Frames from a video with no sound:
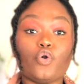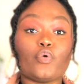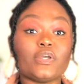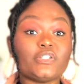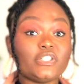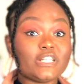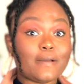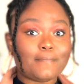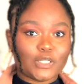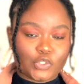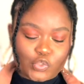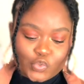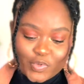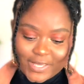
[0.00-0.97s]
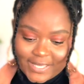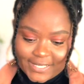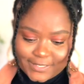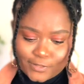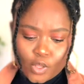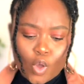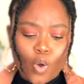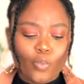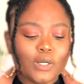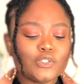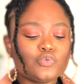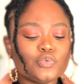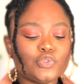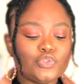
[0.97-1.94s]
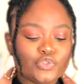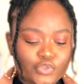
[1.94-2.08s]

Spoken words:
Question number 2 is, what will you